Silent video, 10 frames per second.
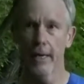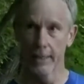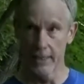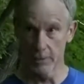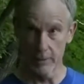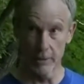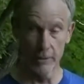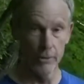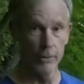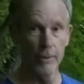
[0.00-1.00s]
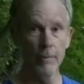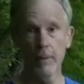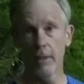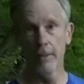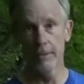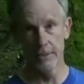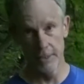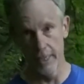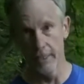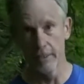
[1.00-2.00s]
And that's what the crew here
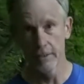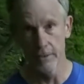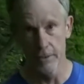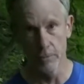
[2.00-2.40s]
today is